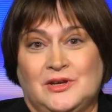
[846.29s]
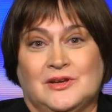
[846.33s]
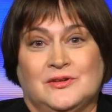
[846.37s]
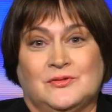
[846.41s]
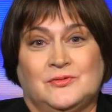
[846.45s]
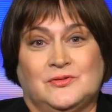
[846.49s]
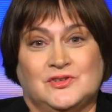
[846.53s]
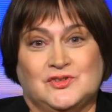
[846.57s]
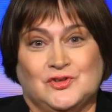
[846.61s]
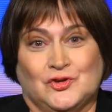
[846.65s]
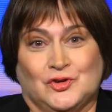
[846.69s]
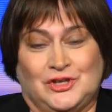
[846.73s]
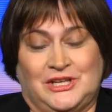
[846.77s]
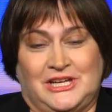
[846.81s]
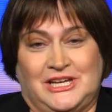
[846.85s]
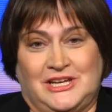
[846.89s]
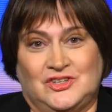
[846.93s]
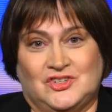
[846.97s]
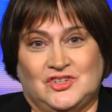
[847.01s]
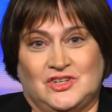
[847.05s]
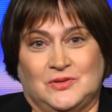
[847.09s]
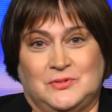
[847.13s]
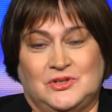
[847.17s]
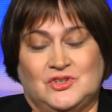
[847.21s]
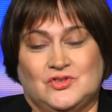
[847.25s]
of a certain
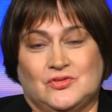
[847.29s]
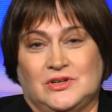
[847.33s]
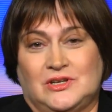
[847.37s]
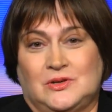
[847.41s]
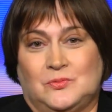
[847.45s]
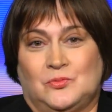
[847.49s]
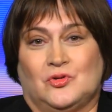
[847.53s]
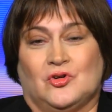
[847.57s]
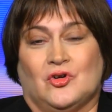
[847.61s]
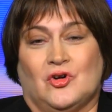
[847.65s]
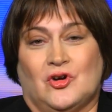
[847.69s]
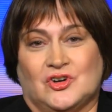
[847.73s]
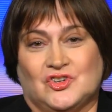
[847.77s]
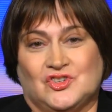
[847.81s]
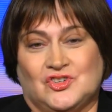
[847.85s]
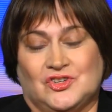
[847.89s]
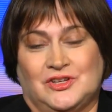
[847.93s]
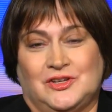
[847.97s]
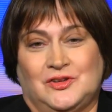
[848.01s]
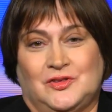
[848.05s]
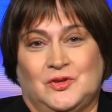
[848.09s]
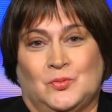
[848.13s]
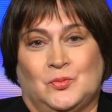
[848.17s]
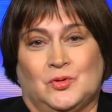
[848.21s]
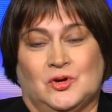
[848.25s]
age could be treated more harshly
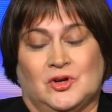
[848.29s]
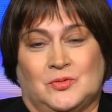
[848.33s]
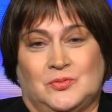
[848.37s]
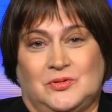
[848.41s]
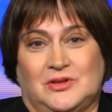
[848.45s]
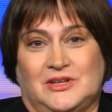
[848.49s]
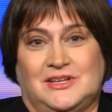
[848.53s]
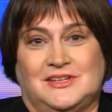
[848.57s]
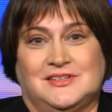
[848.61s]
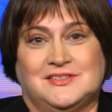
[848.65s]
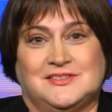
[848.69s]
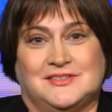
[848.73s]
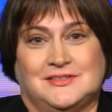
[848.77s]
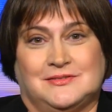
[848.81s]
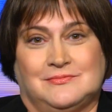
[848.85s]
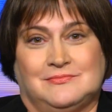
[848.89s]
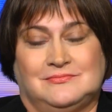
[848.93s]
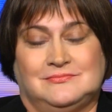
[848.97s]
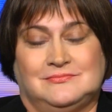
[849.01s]
in the workplace.